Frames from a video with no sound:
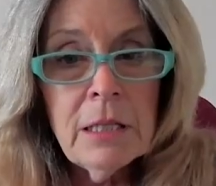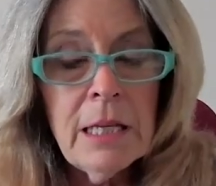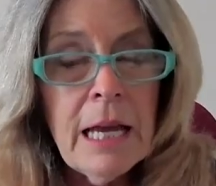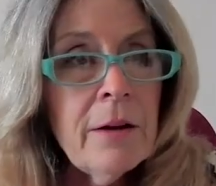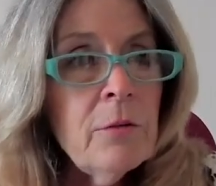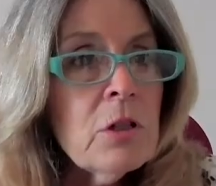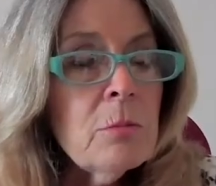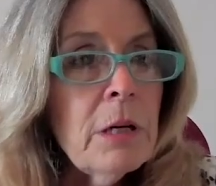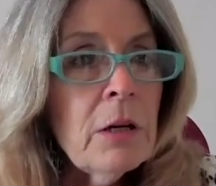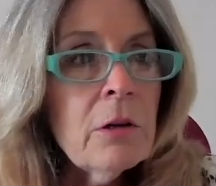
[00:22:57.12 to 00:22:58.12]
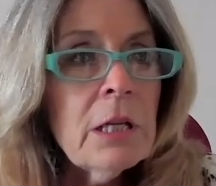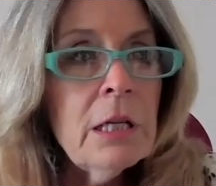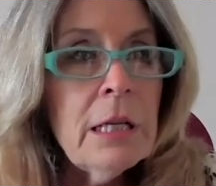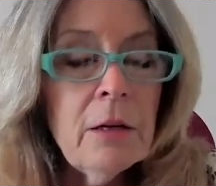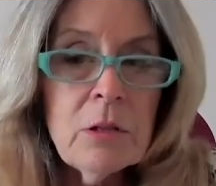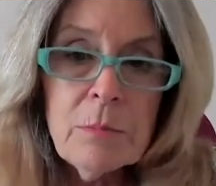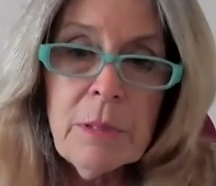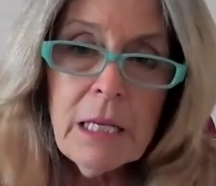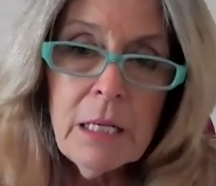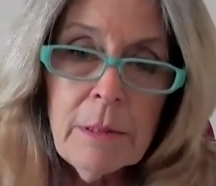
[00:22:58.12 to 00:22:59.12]
The average American now is
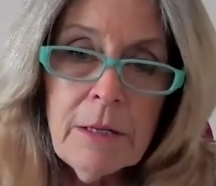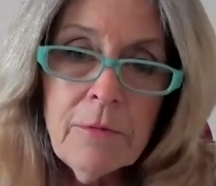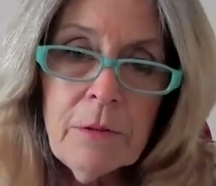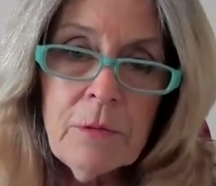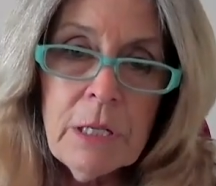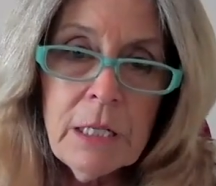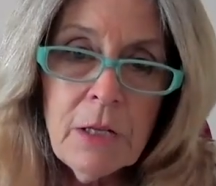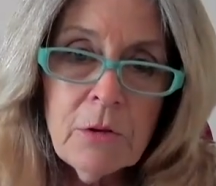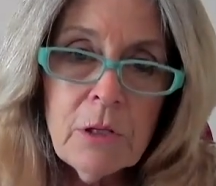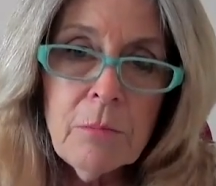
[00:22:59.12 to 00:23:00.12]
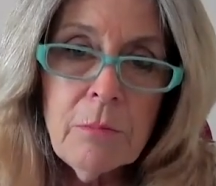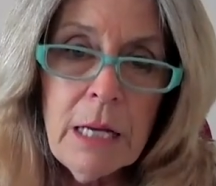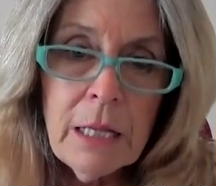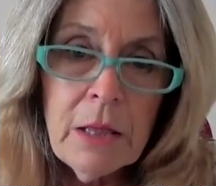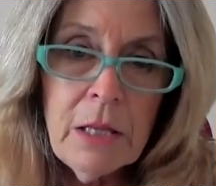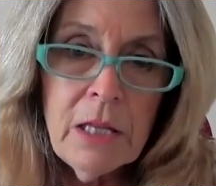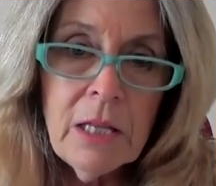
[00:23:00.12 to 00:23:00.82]
making about $1,500 a month